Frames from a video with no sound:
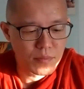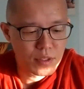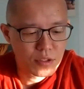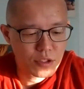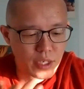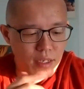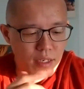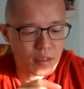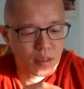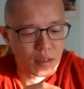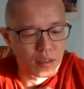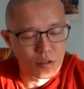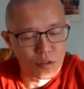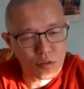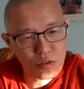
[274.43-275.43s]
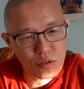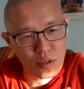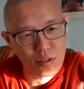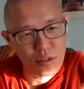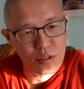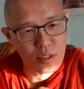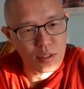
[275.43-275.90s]
check on those
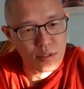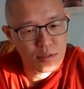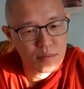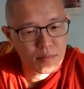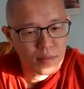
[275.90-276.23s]
conditions.